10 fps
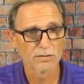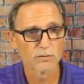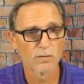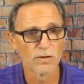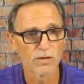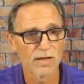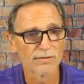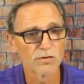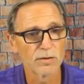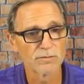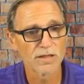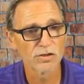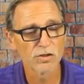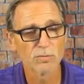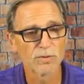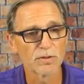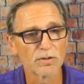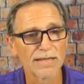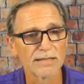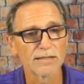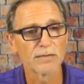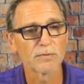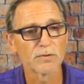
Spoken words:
with our live streams. Let's just build a simple